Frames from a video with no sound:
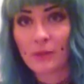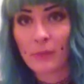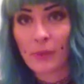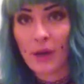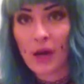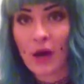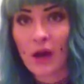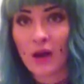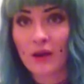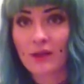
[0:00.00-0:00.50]
the
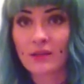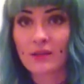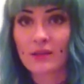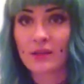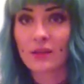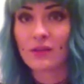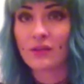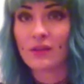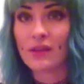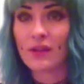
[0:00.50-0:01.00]
box
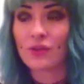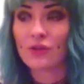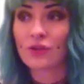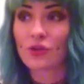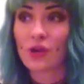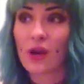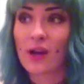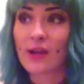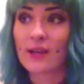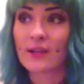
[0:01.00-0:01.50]
and, and
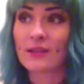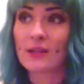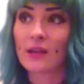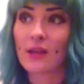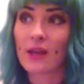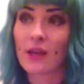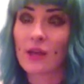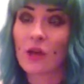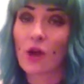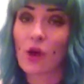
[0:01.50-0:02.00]
trying to
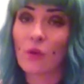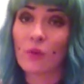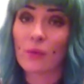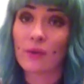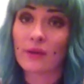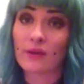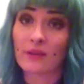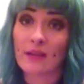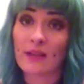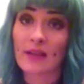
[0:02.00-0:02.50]
like cope
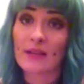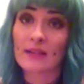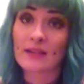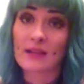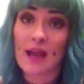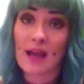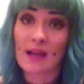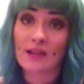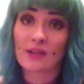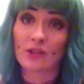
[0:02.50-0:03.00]
with things
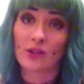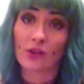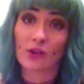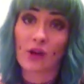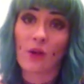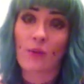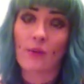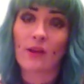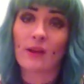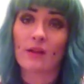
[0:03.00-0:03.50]
as they're
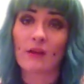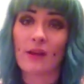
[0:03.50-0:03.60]
going.